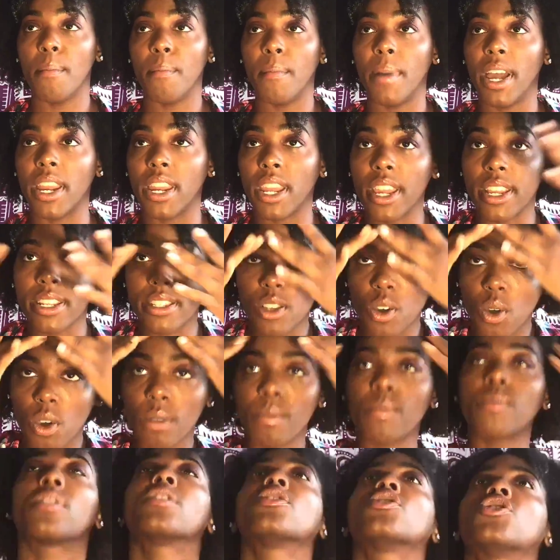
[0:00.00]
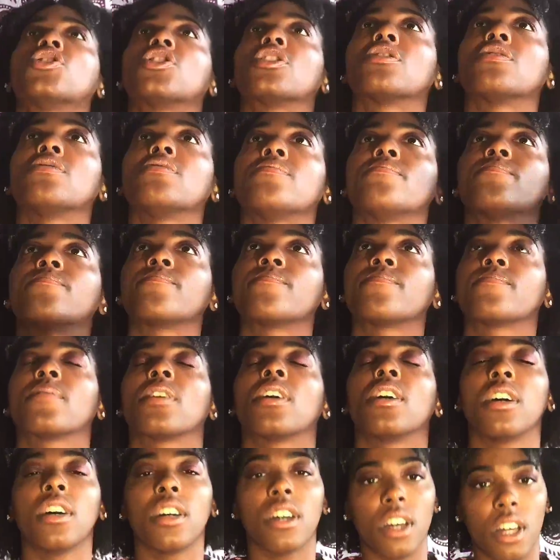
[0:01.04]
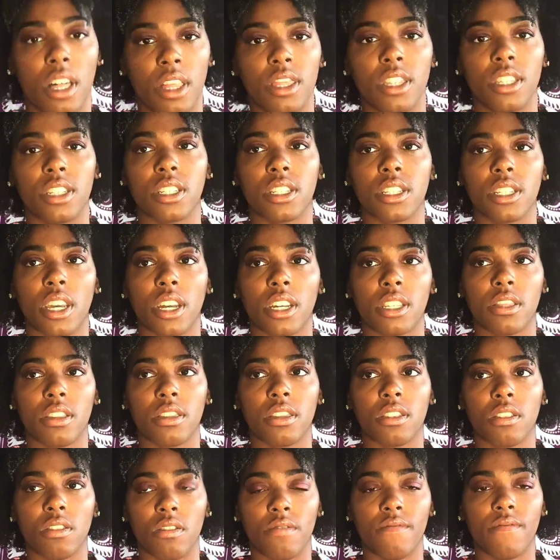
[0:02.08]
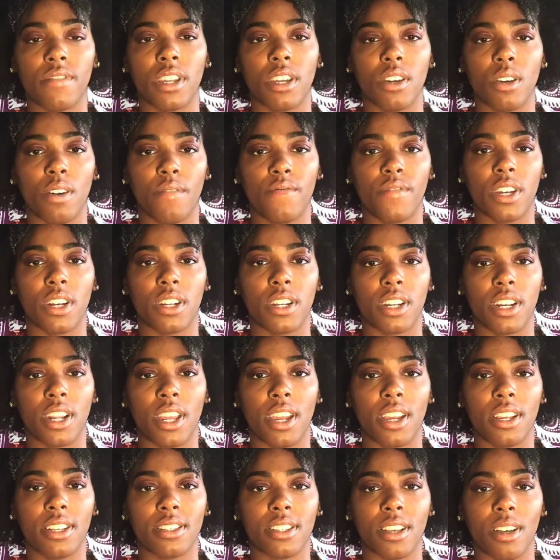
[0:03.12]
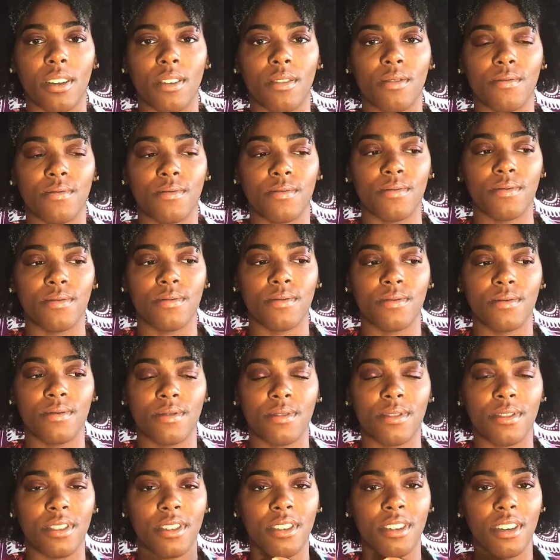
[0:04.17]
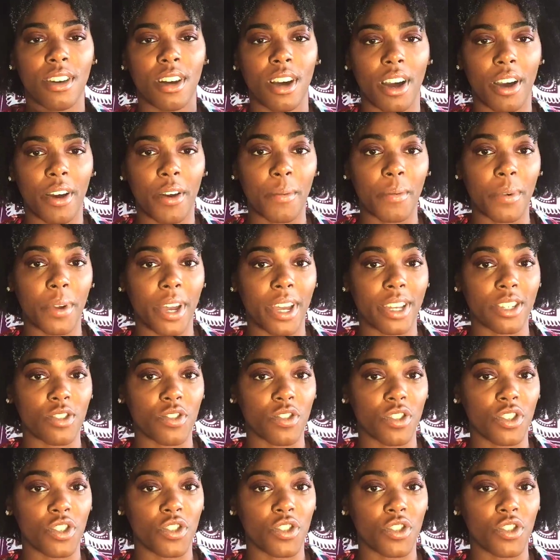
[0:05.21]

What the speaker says: My day is going pretty chill. This is like the 3rd video I've done today, so I hope you guys are